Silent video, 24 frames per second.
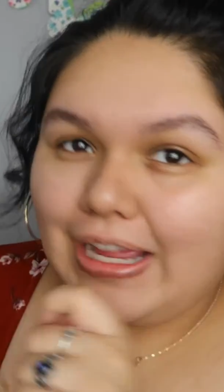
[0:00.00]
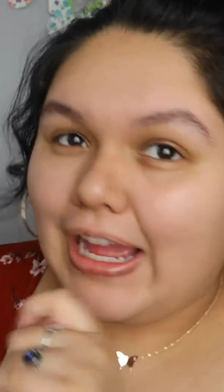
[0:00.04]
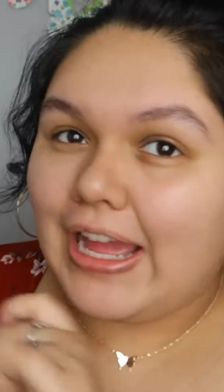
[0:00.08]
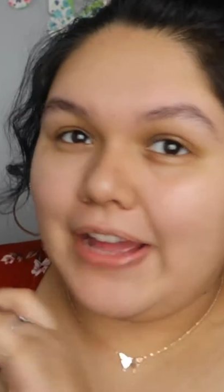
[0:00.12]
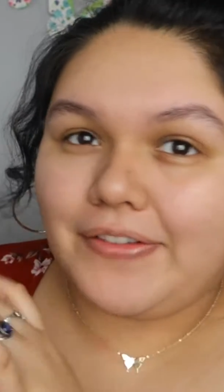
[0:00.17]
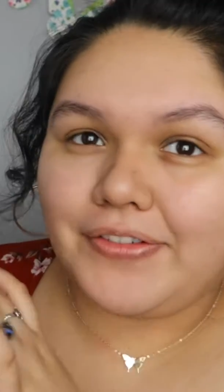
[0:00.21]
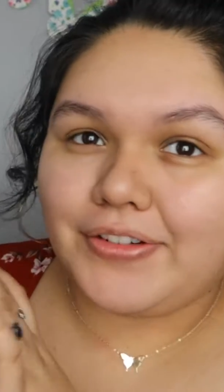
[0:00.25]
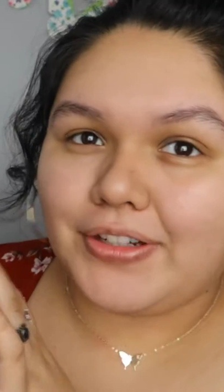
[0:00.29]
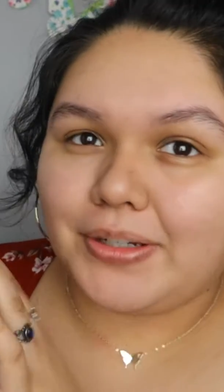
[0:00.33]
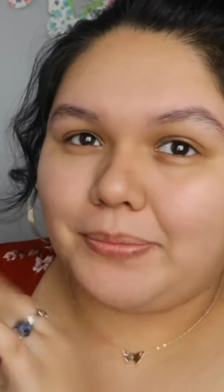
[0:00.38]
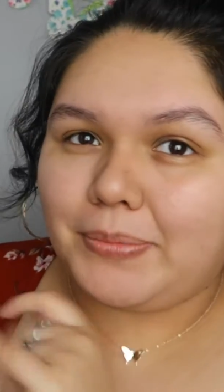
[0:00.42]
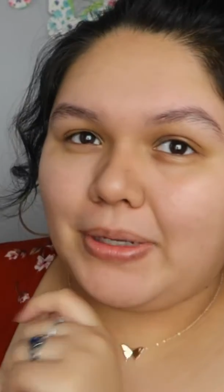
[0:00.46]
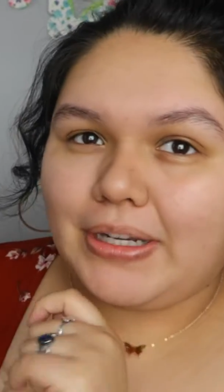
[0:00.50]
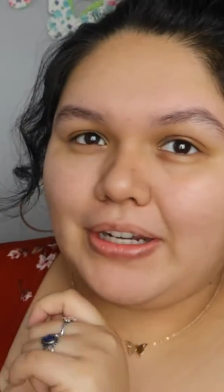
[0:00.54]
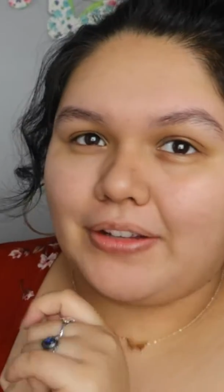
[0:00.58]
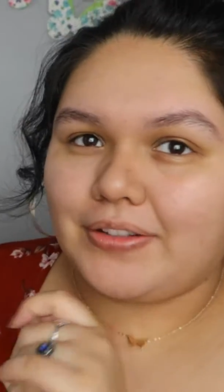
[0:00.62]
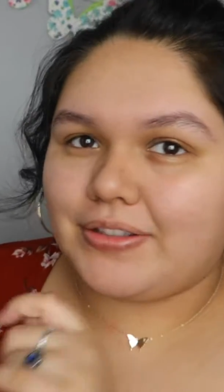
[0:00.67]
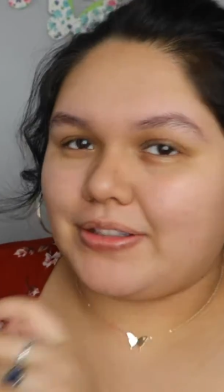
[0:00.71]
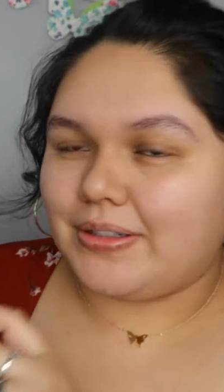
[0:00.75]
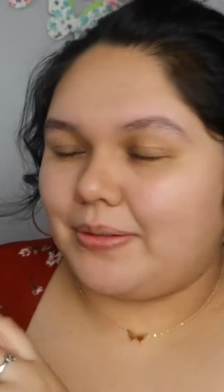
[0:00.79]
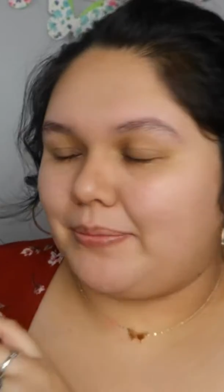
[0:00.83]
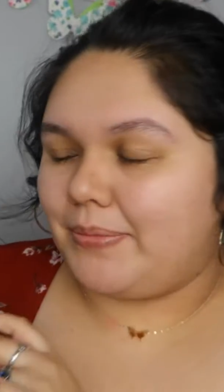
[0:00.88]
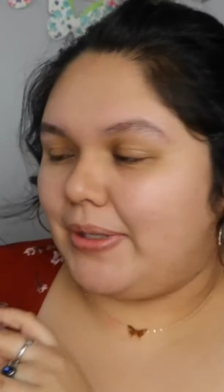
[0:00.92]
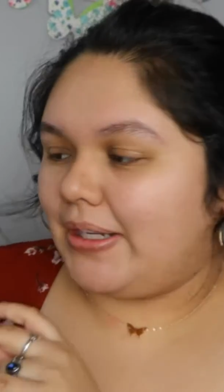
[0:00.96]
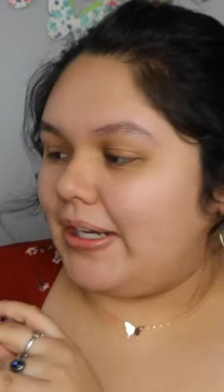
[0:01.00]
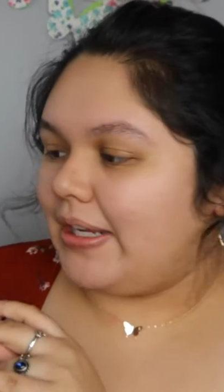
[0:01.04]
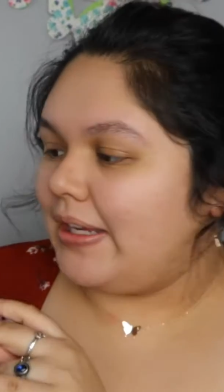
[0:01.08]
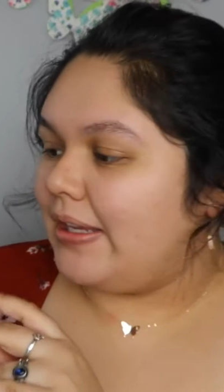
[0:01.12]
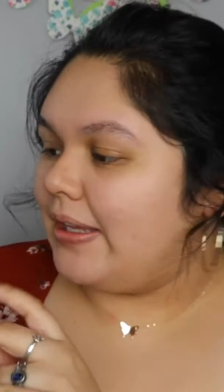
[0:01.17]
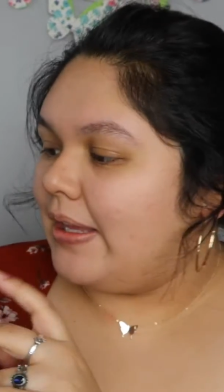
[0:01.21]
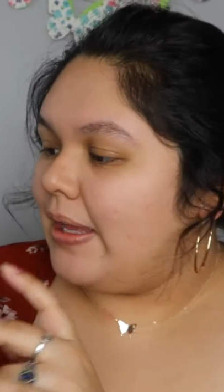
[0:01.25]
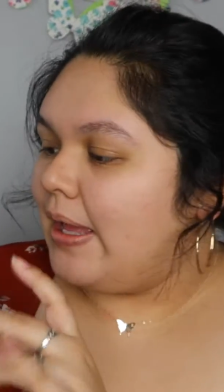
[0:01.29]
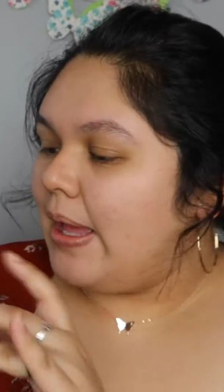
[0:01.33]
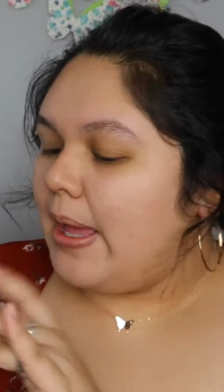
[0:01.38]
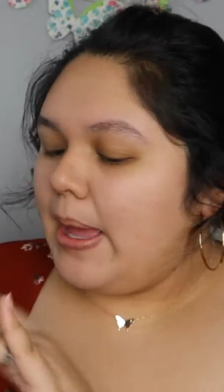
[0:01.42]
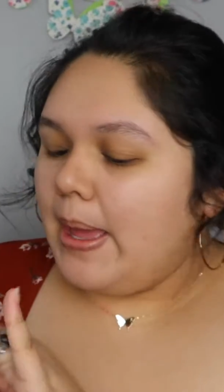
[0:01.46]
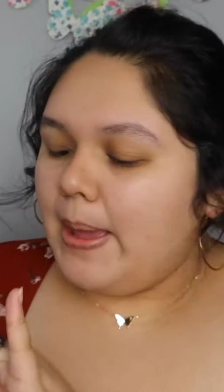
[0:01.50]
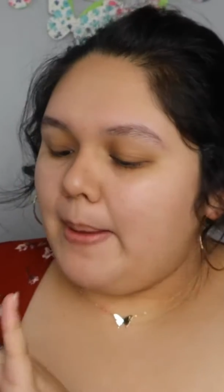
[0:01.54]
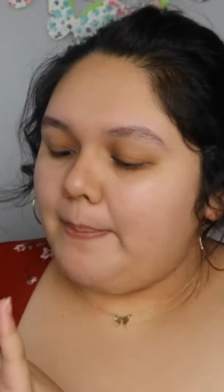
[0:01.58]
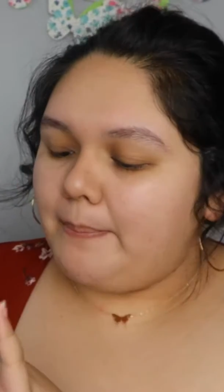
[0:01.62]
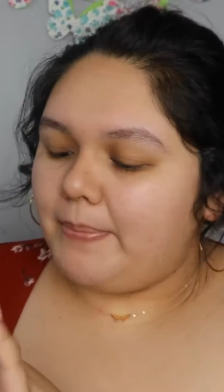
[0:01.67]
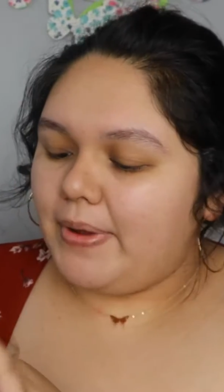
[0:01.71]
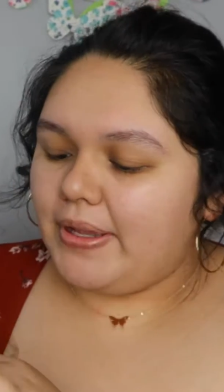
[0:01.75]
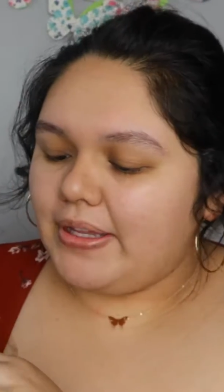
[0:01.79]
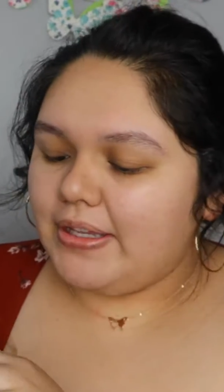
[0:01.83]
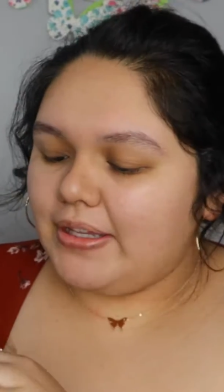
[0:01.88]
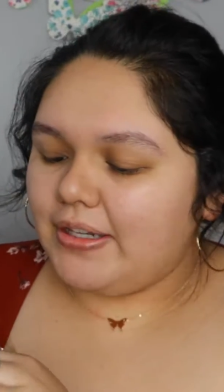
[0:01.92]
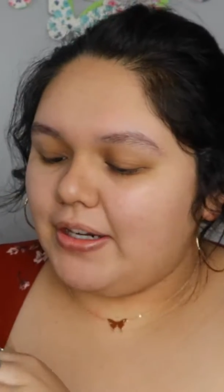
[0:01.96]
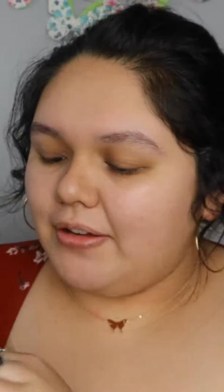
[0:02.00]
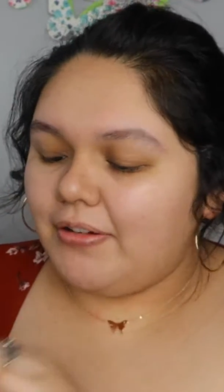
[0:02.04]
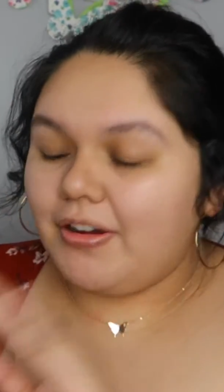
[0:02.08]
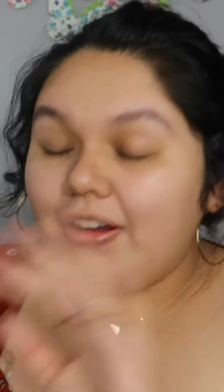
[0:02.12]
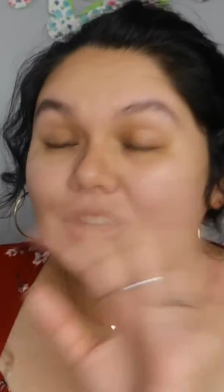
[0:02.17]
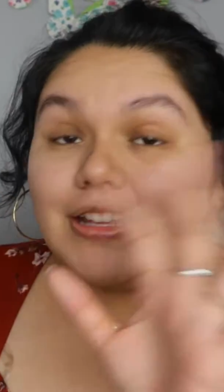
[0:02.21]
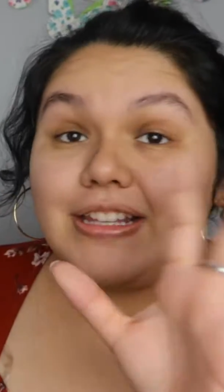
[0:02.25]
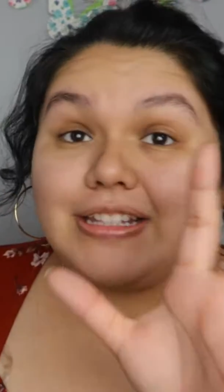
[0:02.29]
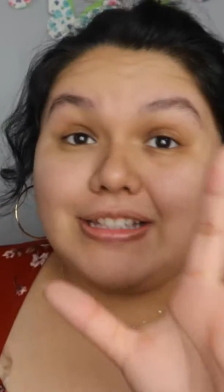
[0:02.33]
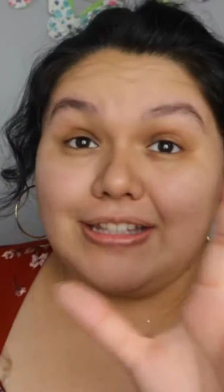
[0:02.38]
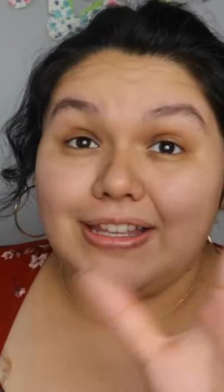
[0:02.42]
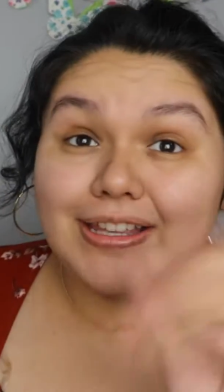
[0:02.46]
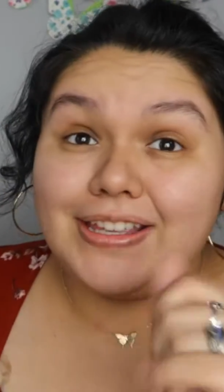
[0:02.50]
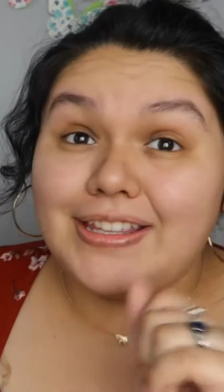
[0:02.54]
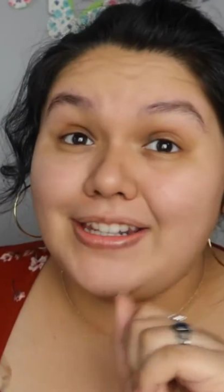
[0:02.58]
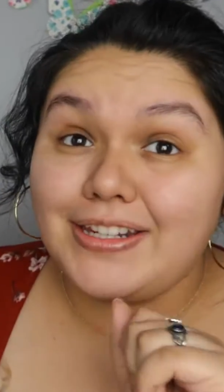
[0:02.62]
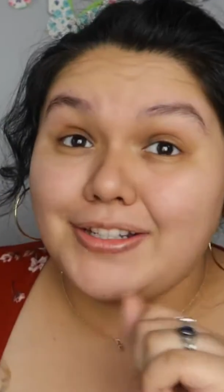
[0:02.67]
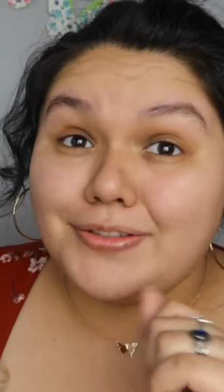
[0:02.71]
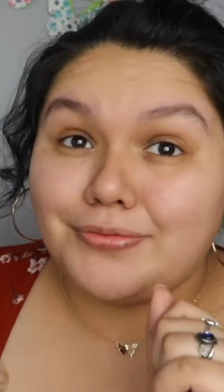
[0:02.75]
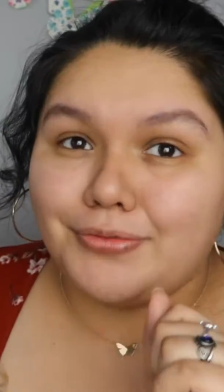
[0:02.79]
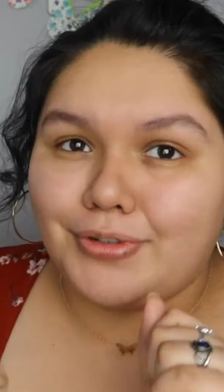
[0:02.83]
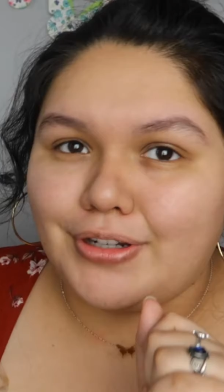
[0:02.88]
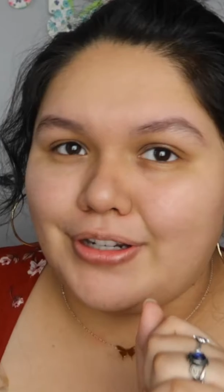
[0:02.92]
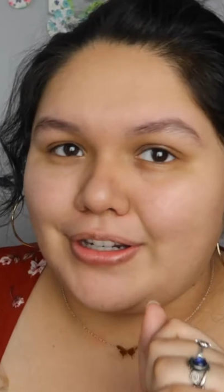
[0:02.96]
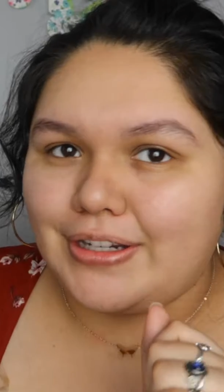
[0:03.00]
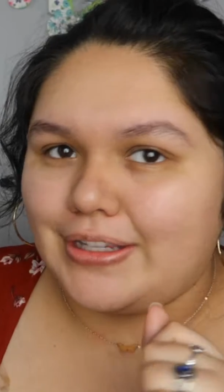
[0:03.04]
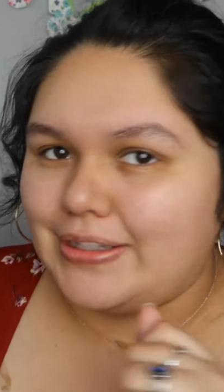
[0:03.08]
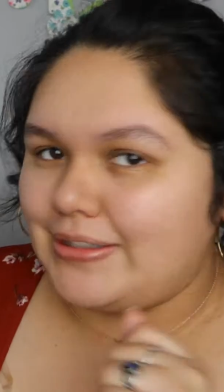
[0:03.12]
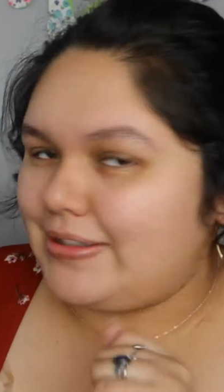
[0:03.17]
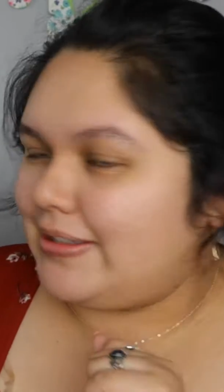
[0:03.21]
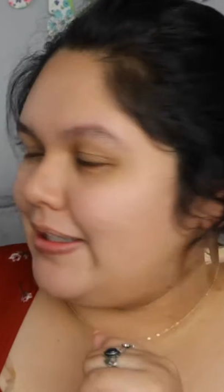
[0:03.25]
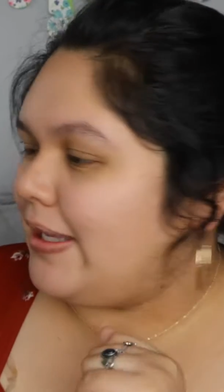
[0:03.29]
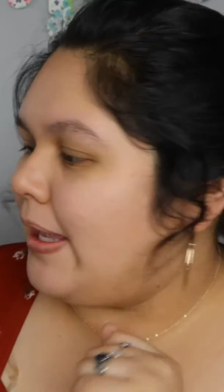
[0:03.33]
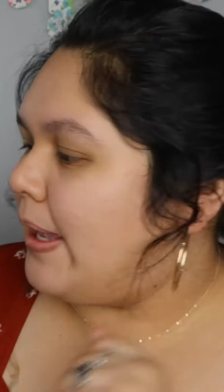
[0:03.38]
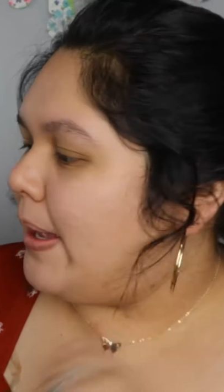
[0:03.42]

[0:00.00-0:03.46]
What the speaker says: haven't done my nails in a minute, but you know what, it is what it is.